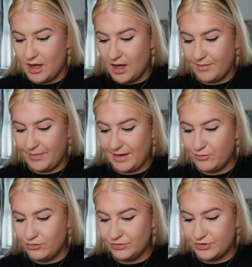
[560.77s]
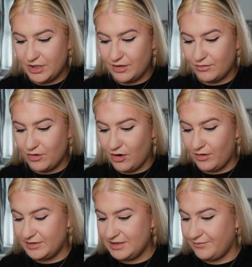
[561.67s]
But I'm also got
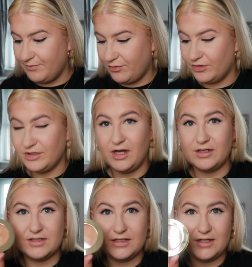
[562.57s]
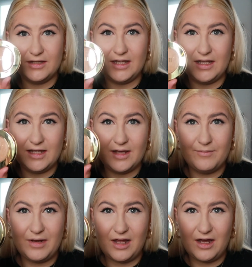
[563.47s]
a different product, the
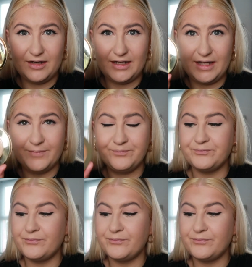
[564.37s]
Milani